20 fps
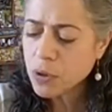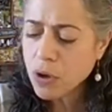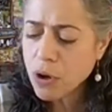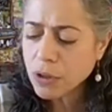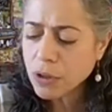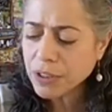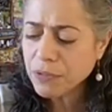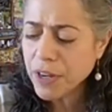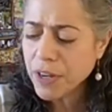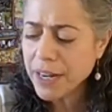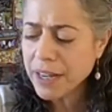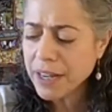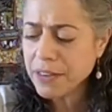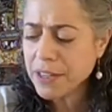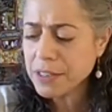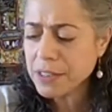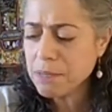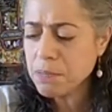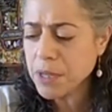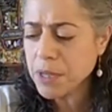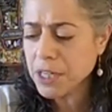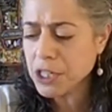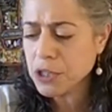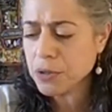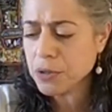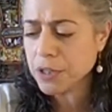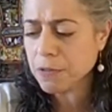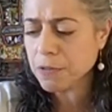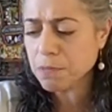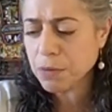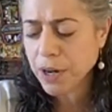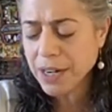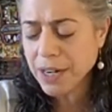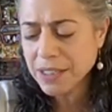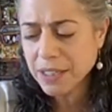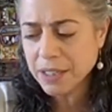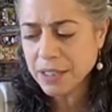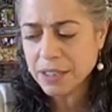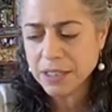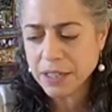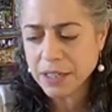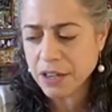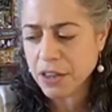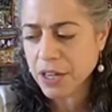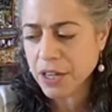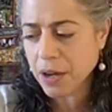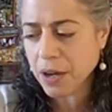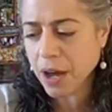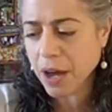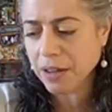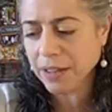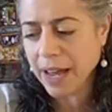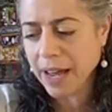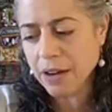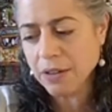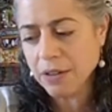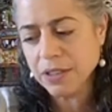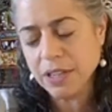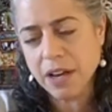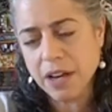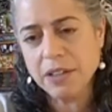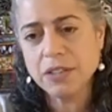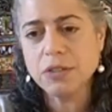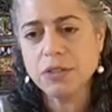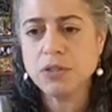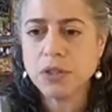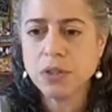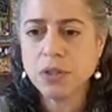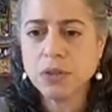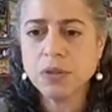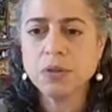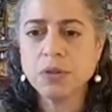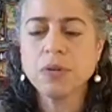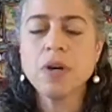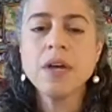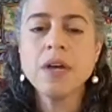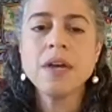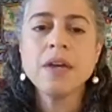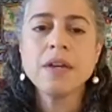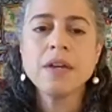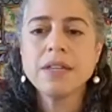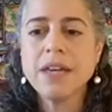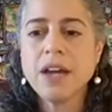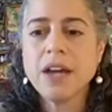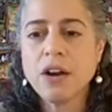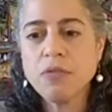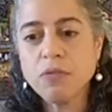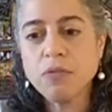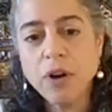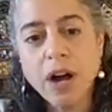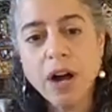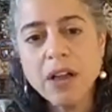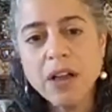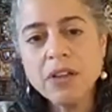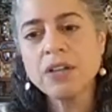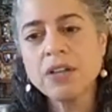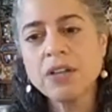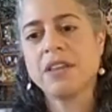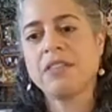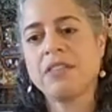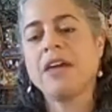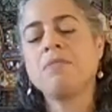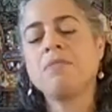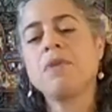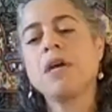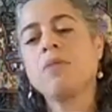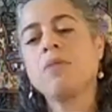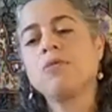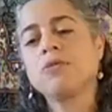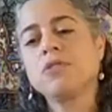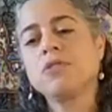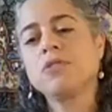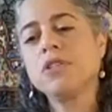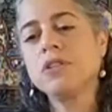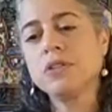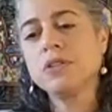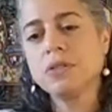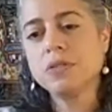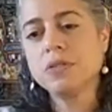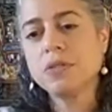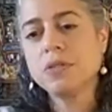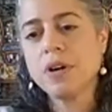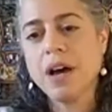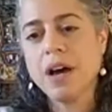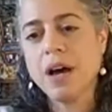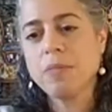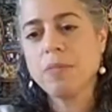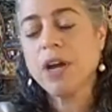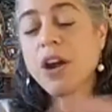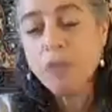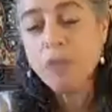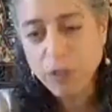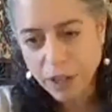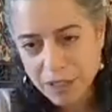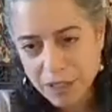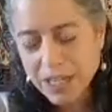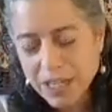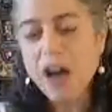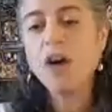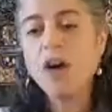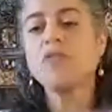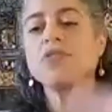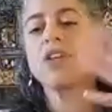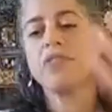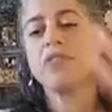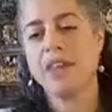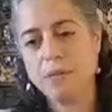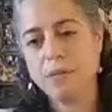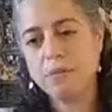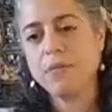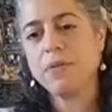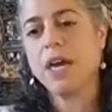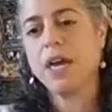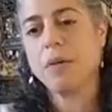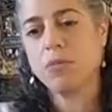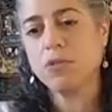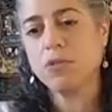cultivating this ministry of presence, I think, allows us to care for others and then be able to um, care for ourselves and then be